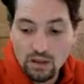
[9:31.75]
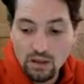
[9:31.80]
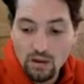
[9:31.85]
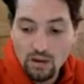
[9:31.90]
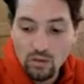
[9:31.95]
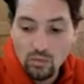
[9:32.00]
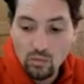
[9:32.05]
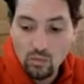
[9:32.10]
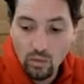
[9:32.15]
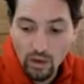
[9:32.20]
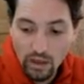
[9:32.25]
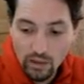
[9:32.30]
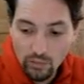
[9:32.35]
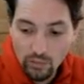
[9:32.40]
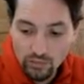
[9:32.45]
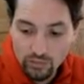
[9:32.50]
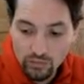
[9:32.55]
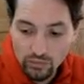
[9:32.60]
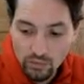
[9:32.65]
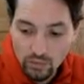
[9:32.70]
What I
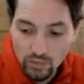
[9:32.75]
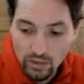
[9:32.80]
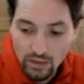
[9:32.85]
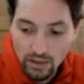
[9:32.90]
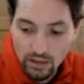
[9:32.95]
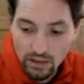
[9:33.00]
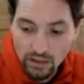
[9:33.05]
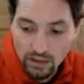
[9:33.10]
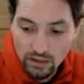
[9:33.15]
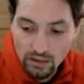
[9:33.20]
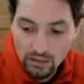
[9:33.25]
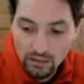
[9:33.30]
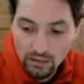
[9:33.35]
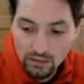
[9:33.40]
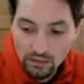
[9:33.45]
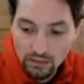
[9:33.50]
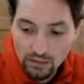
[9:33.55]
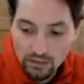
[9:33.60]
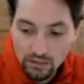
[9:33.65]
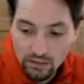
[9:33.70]
want to do here
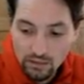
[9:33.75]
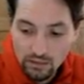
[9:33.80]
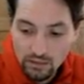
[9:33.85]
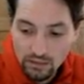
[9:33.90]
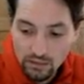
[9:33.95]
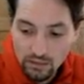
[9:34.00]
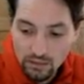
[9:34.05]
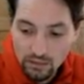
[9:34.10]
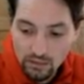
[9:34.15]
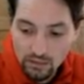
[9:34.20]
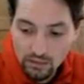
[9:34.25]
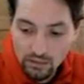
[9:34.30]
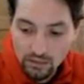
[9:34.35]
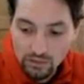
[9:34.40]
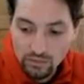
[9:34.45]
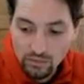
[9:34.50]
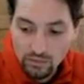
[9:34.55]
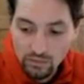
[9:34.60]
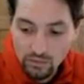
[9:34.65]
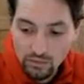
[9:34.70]
is
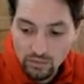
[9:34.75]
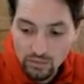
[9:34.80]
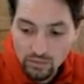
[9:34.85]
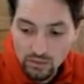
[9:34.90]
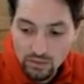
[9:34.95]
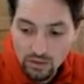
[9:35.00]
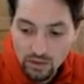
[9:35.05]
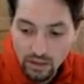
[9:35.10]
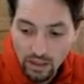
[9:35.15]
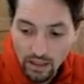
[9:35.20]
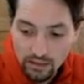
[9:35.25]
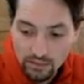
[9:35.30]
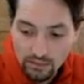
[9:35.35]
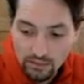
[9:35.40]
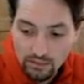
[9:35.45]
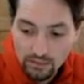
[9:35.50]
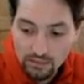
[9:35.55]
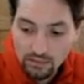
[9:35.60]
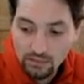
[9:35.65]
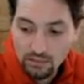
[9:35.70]
to
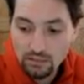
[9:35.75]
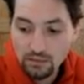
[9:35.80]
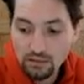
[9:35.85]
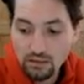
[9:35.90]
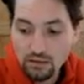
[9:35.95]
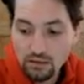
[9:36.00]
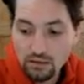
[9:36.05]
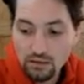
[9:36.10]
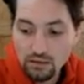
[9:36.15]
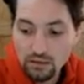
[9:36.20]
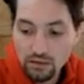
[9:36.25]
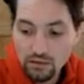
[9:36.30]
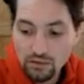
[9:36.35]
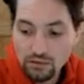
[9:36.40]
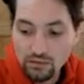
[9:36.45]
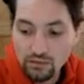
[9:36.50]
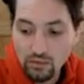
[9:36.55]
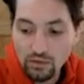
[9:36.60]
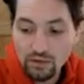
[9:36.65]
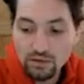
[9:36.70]
cat.
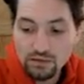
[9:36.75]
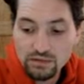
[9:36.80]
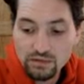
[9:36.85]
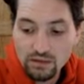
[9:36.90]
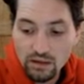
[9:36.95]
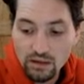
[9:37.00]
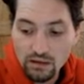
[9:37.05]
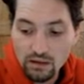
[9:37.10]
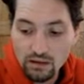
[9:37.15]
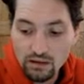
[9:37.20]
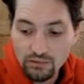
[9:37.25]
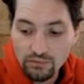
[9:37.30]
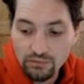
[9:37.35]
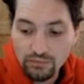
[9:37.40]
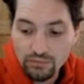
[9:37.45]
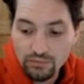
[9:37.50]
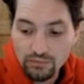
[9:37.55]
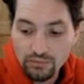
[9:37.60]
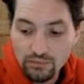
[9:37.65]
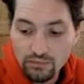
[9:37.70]
So instead of
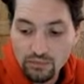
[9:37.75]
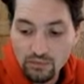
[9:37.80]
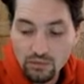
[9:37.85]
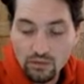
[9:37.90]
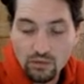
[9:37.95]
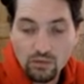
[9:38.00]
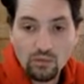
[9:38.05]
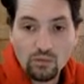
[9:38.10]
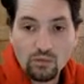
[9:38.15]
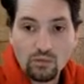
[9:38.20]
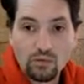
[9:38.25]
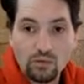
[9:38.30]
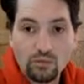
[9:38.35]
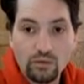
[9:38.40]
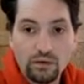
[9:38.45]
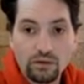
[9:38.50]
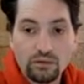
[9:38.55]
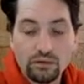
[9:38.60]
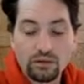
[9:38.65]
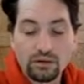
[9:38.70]

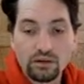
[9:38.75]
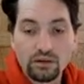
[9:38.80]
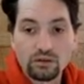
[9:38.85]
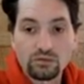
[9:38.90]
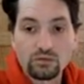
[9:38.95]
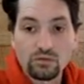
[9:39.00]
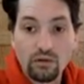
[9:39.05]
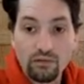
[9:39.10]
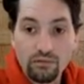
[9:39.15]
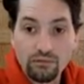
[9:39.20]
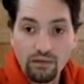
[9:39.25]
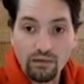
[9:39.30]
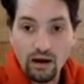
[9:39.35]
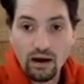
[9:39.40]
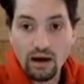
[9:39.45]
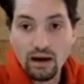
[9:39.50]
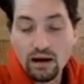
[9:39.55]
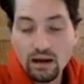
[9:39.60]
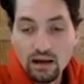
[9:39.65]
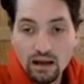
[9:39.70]
redirecting to a
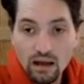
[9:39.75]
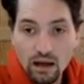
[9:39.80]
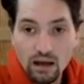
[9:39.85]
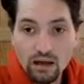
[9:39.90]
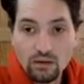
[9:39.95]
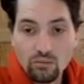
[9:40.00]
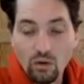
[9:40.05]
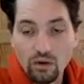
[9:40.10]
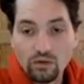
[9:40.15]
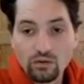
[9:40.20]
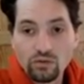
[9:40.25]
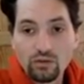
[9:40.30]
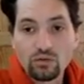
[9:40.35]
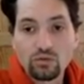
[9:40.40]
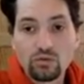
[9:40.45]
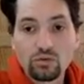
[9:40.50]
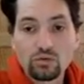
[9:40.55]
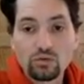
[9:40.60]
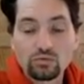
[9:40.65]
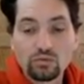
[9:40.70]
file, I want
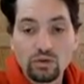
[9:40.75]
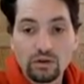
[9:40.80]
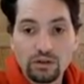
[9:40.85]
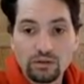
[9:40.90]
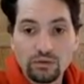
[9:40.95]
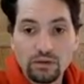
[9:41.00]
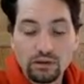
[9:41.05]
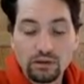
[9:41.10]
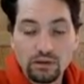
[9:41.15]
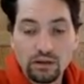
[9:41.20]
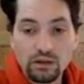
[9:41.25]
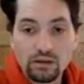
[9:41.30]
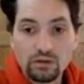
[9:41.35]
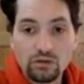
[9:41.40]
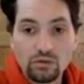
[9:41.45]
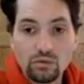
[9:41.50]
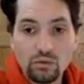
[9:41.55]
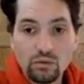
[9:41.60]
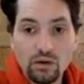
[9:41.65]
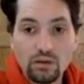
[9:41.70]
to redirect it
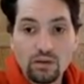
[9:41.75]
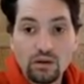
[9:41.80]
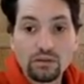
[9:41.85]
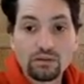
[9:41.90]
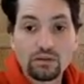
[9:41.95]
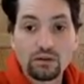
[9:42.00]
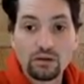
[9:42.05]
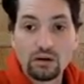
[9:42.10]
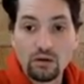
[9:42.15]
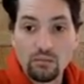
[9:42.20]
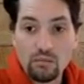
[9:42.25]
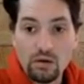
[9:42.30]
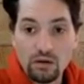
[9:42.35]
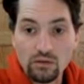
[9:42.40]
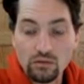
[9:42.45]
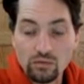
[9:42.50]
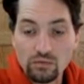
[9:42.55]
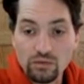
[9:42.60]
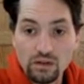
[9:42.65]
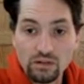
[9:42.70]
to another command,
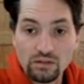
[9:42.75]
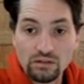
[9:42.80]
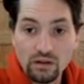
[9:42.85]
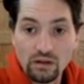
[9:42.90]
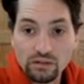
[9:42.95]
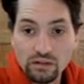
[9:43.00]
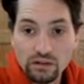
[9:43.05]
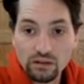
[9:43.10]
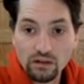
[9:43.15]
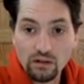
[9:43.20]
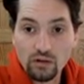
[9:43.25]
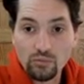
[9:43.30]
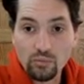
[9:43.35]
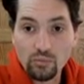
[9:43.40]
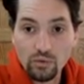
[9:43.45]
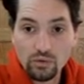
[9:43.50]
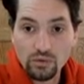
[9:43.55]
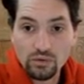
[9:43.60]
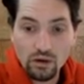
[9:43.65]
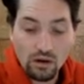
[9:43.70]
to the standard
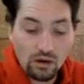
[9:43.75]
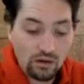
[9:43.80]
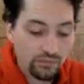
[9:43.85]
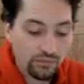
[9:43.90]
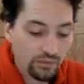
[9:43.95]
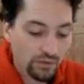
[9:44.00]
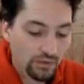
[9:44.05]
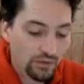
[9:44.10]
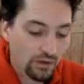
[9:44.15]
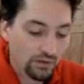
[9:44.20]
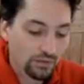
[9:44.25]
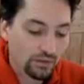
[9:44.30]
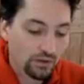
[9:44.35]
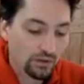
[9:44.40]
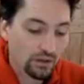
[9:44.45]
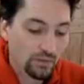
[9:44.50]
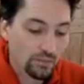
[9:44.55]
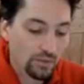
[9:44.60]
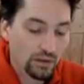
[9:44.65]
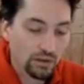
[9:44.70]
input of another
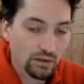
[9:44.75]
command.